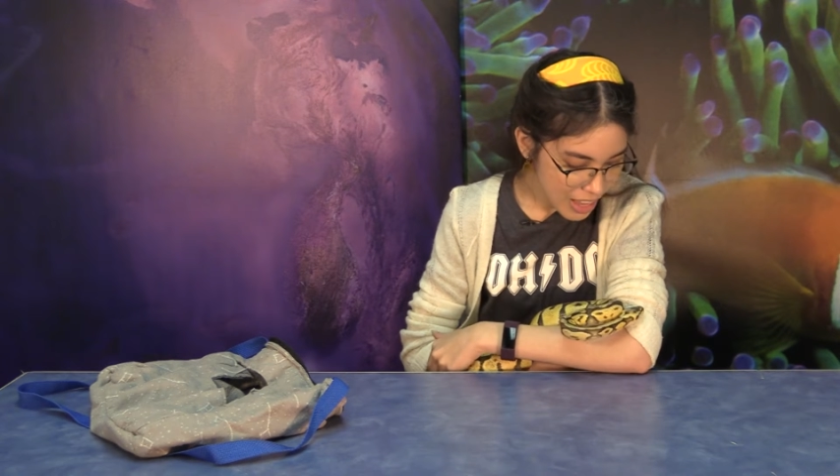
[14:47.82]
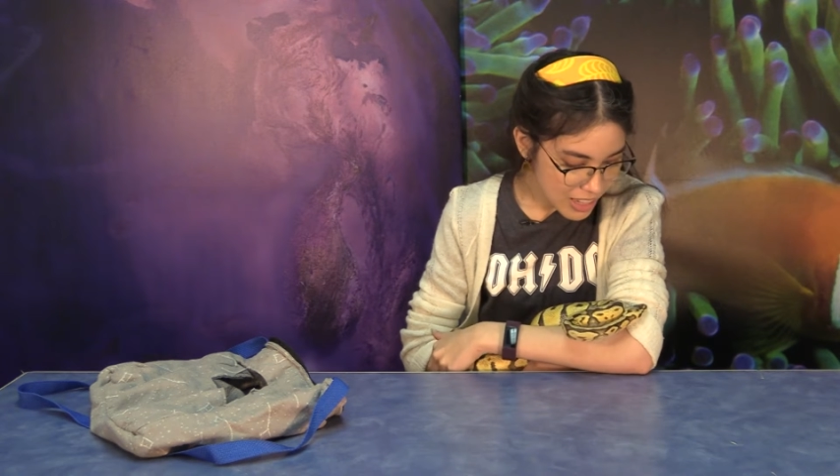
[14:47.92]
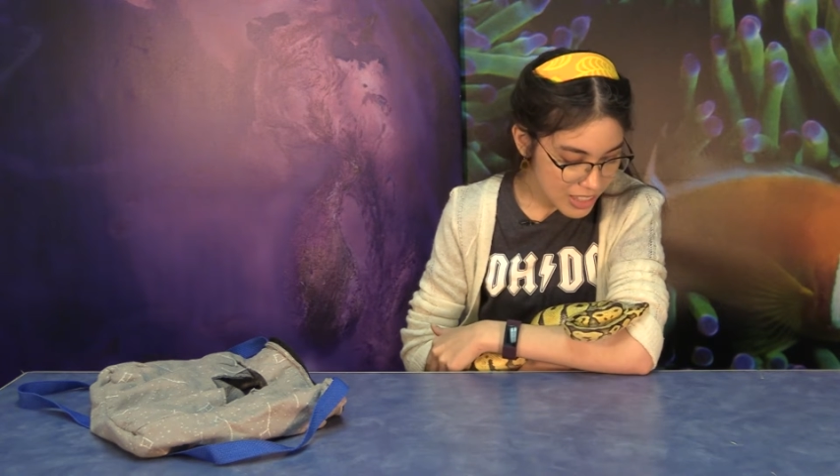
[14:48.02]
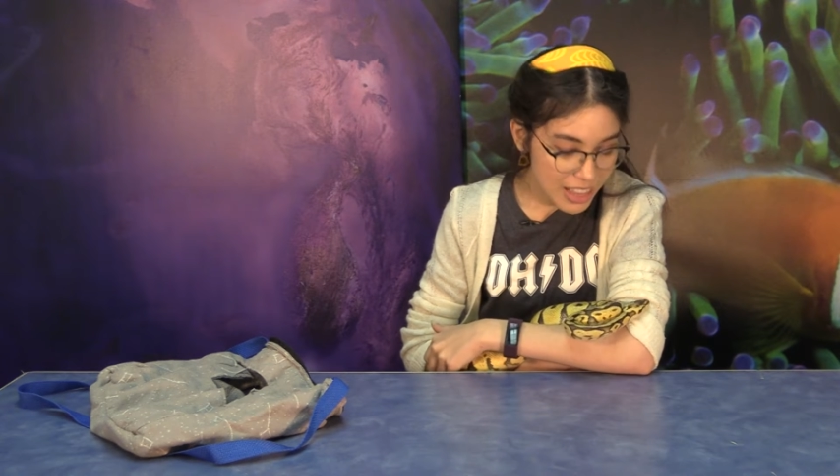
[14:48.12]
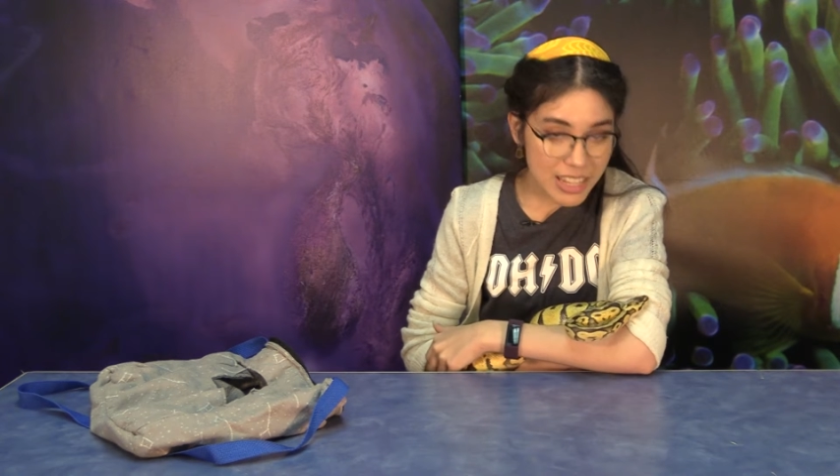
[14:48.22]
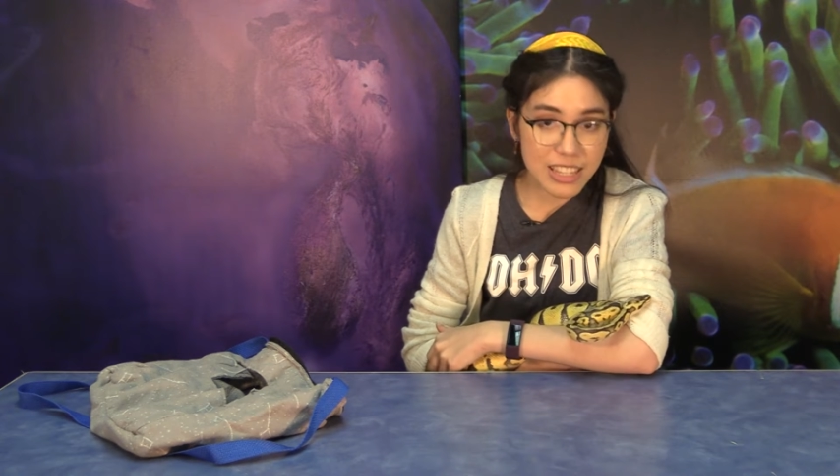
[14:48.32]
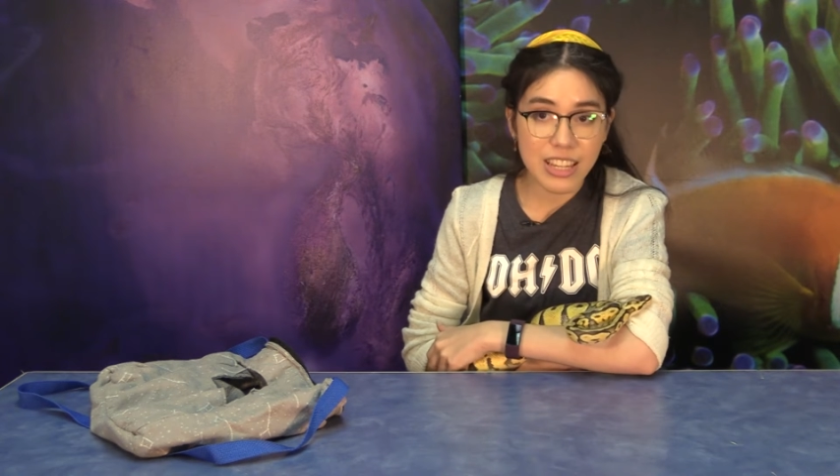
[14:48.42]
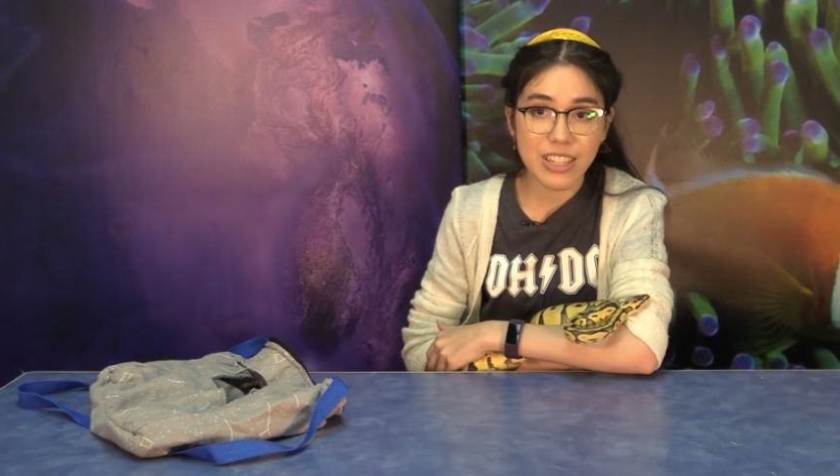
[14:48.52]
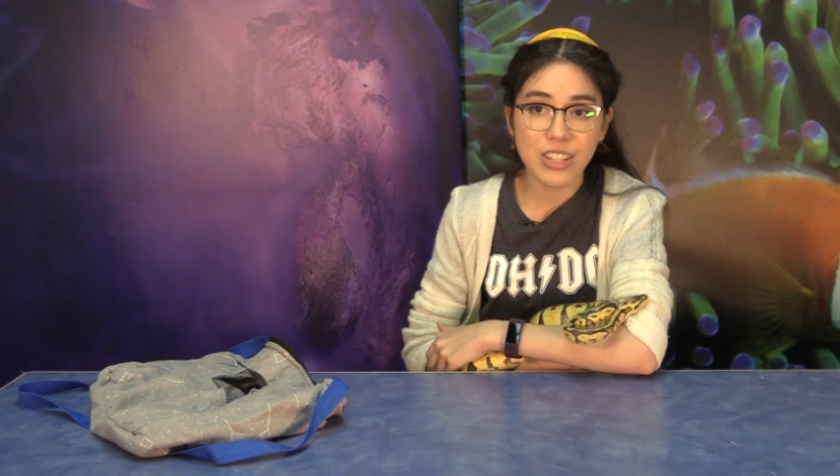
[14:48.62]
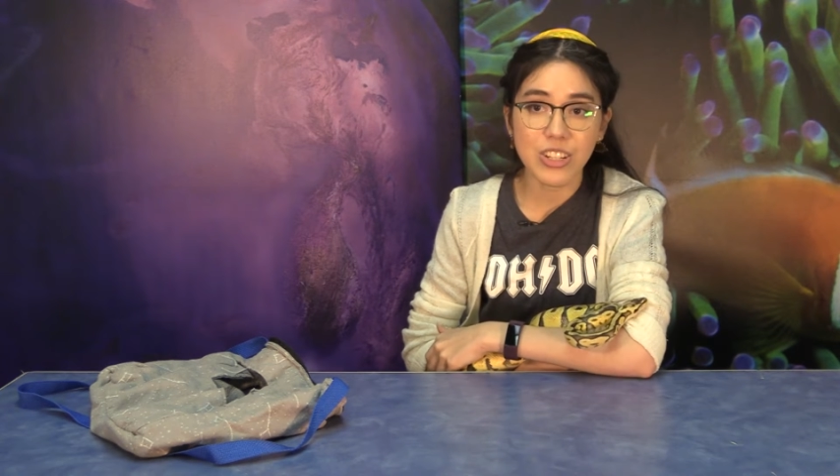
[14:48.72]
this
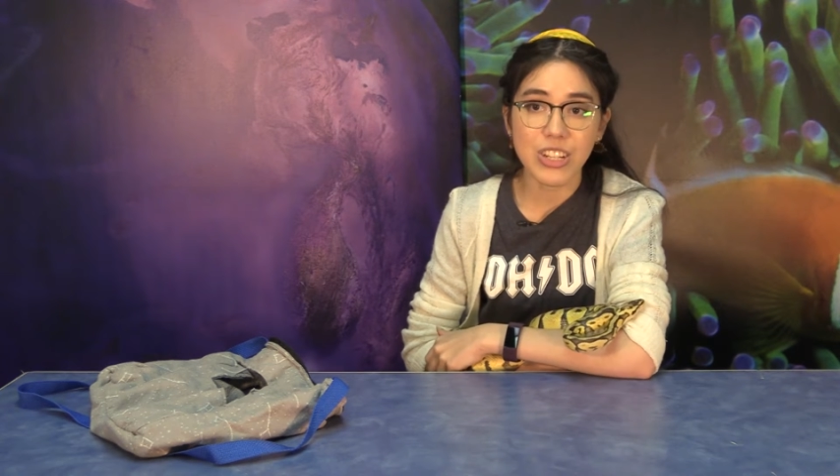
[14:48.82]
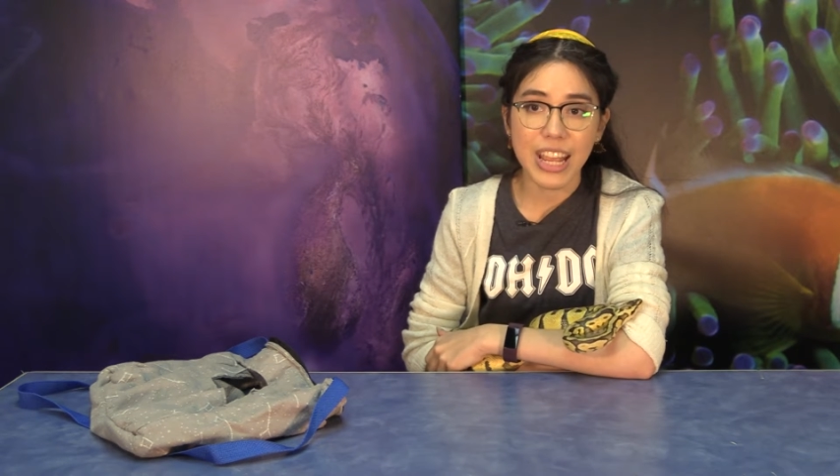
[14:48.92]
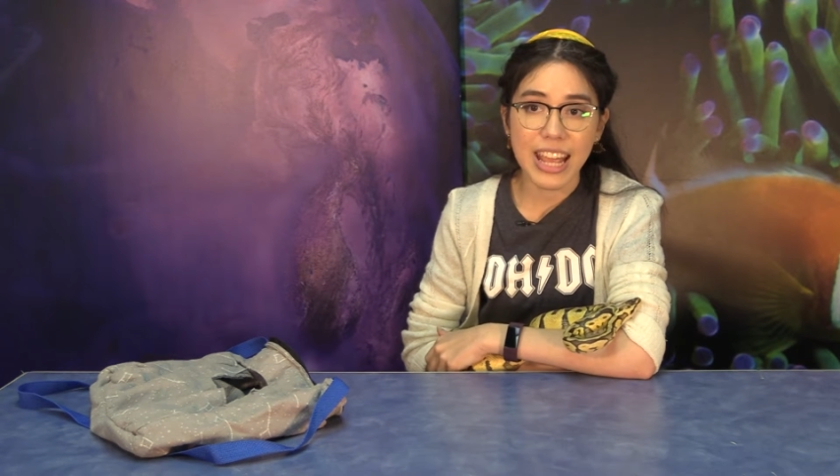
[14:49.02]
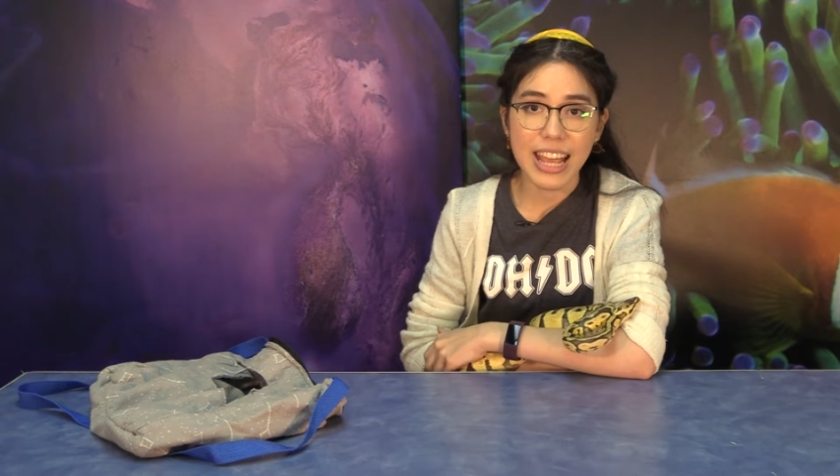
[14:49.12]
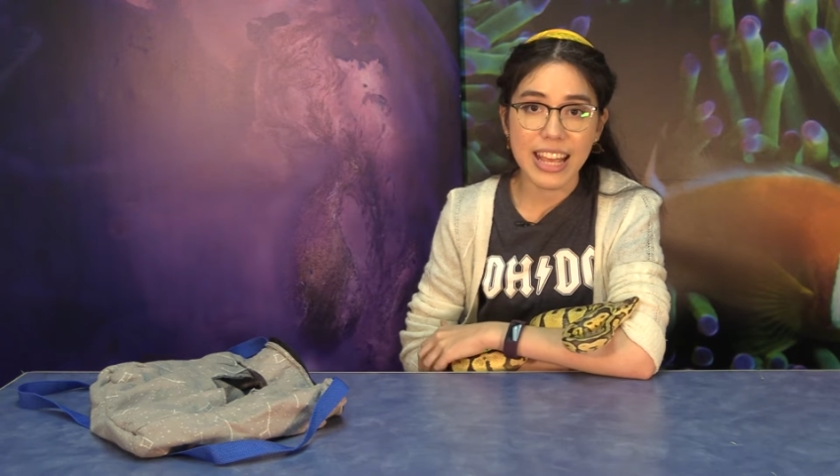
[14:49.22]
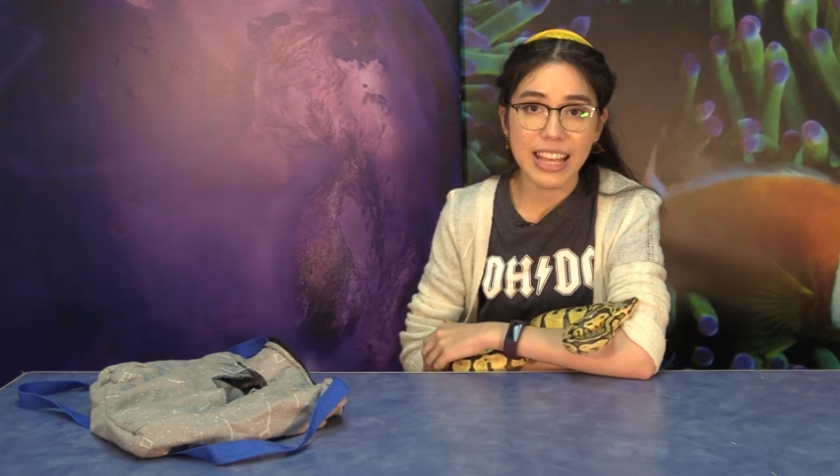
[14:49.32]
is Jake.